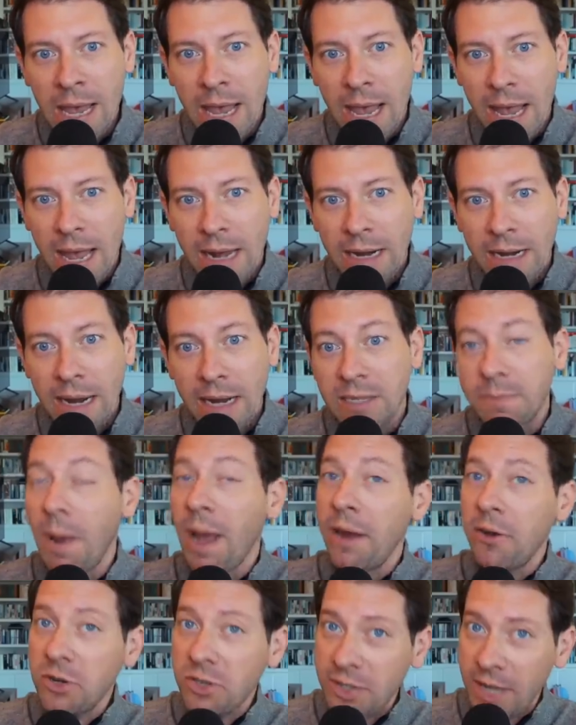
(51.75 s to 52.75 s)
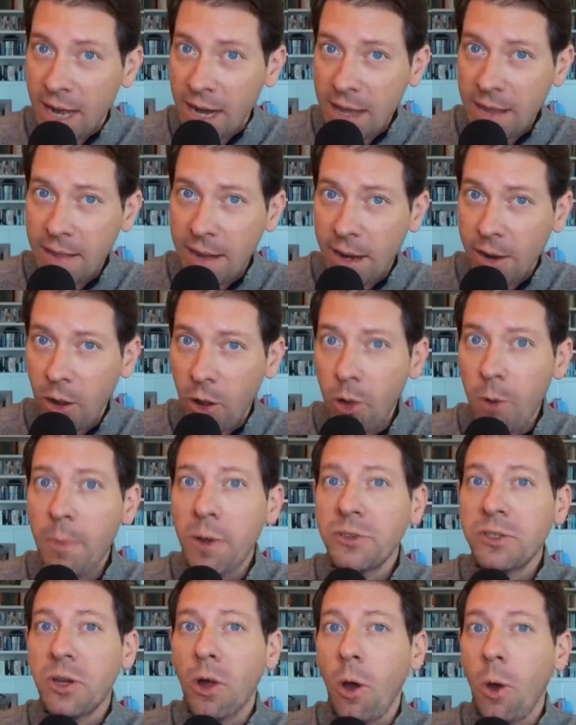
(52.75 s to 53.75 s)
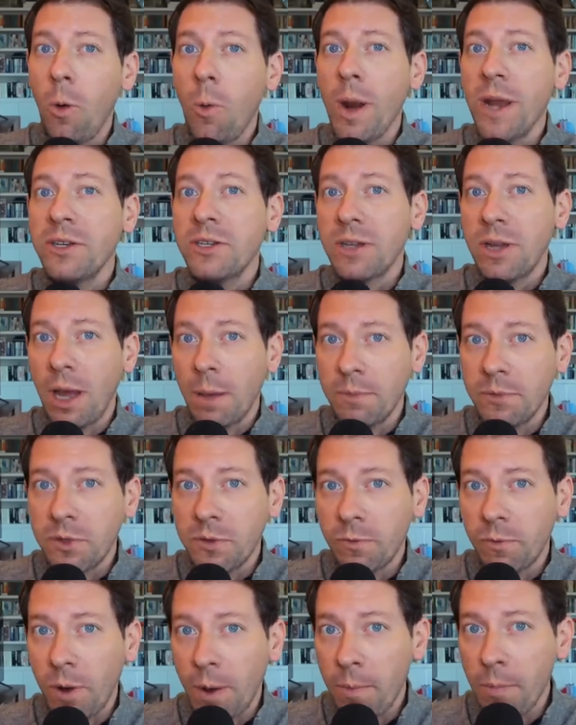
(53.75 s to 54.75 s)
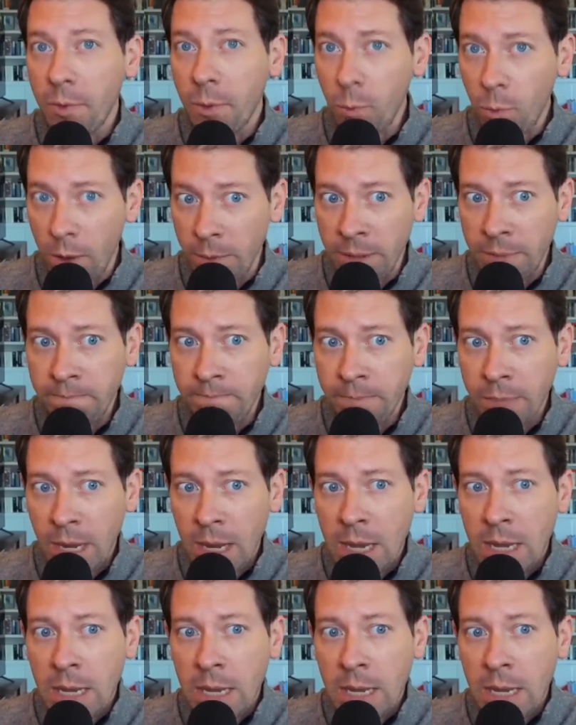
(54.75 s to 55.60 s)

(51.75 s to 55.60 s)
And it's my understanding that it almost always comes from the woman